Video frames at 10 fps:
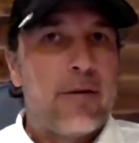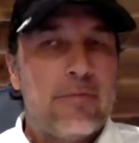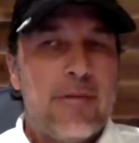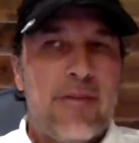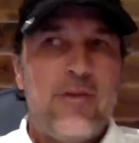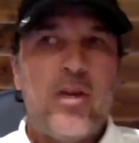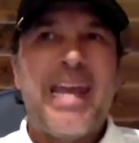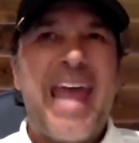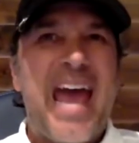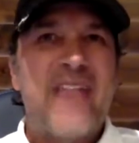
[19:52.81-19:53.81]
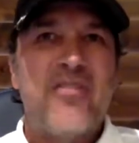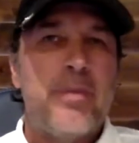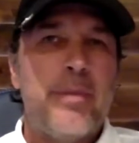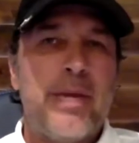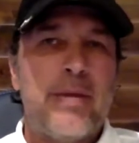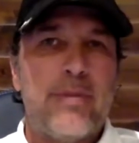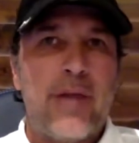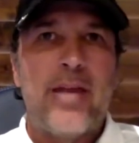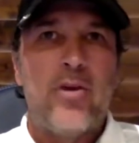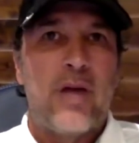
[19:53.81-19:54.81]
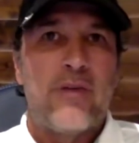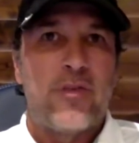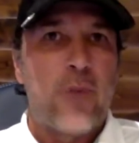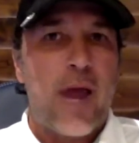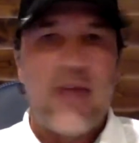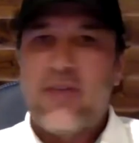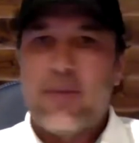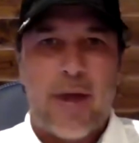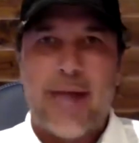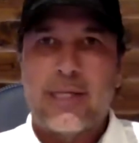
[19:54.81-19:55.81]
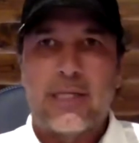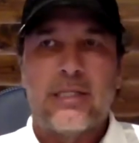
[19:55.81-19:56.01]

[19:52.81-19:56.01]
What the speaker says: If you could get half of them to be compliant, you'll have a thriving practice.